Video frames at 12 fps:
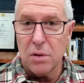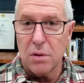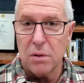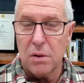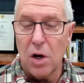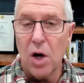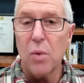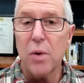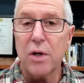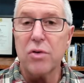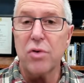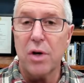Ottawa
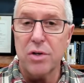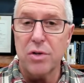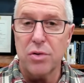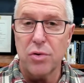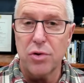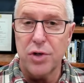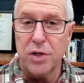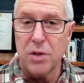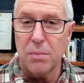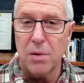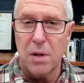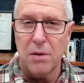Construction Association
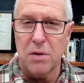put on this